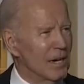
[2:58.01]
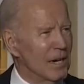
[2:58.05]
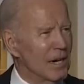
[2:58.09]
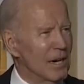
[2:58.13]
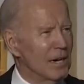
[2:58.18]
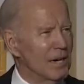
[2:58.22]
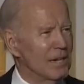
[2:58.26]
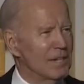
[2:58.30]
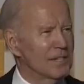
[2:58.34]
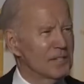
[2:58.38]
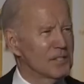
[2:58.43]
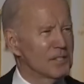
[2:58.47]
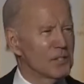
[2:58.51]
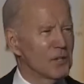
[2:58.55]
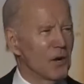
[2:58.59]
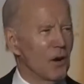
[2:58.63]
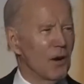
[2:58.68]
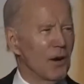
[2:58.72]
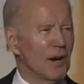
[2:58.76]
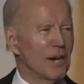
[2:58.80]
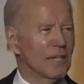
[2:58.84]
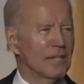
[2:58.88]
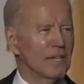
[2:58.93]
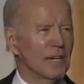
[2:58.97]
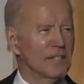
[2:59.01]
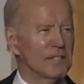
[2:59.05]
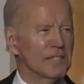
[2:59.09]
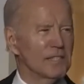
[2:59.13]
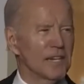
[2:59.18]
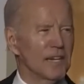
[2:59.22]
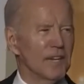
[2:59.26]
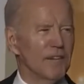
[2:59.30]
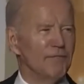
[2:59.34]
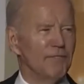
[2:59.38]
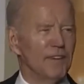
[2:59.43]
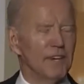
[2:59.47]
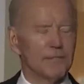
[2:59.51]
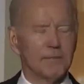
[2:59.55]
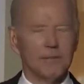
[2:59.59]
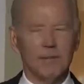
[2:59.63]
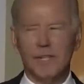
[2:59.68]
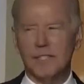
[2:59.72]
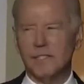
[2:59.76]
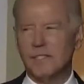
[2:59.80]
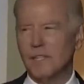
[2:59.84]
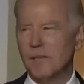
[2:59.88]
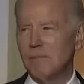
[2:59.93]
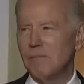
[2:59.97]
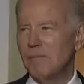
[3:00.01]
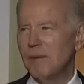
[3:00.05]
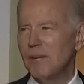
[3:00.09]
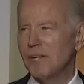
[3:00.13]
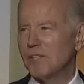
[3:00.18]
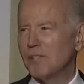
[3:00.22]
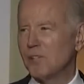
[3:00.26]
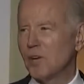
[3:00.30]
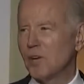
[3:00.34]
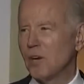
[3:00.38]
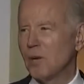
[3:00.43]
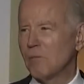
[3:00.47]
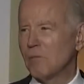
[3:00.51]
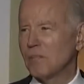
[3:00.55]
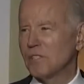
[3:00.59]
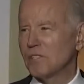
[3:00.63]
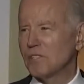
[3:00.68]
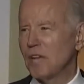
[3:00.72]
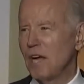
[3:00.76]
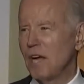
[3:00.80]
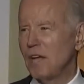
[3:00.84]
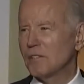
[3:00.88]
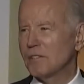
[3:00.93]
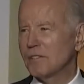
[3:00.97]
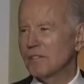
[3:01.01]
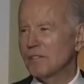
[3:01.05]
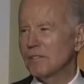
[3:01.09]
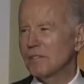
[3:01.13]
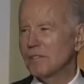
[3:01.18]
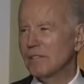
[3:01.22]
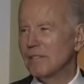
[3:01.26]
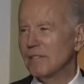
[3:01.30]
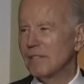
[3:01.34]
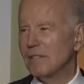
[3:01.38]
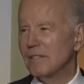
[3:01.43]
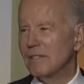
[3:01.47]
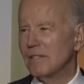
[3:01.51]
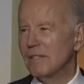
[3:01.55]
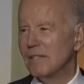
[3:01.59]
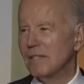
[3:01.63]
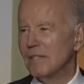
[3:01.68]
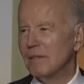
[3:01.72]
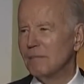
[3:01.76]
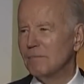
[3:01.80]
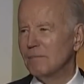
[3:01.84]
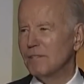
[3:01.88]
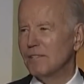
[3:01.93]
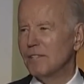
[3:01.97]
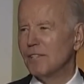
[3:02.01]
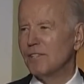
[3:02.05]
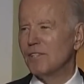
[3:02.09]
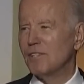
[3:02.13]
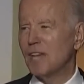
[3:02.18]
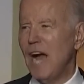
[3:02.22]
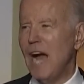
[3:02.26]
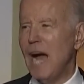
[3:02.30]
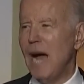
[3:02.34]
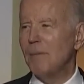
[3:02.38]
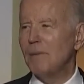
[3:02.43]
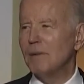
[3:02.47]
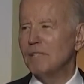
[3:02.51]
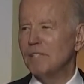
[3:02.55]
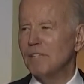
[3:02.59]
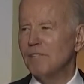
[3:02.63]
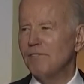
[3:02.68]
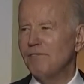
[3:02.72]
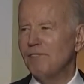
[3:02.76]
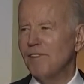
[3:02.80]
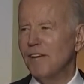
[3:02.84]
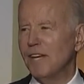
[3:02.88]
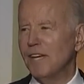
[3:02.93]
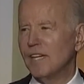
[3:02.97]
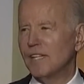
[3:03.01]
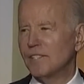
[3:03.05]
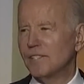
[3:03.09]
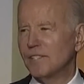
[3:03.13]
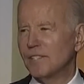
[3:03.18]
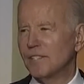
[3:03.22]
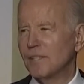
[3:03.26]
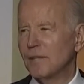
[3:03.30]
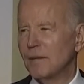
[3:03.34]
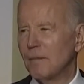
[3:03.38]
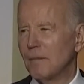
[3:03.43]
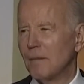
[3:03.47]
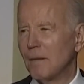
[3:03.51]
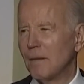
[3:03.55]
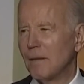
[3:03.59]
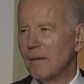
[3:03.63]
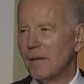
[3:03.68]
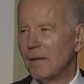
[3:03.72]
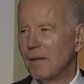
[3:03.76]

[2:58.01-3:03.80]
earned historic legislative victories and midterm results, but the job isn't finished.